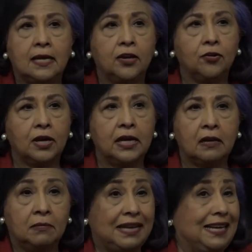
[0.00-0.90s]
and here I
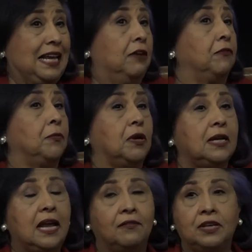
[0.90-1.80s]
am, like everyone,
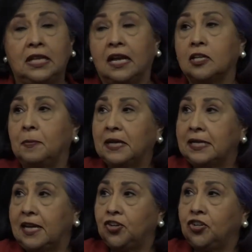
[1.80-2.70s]
having the
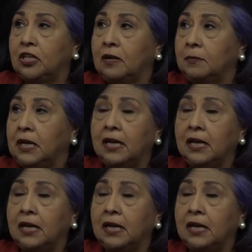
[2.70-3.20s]
expectation that I'm going to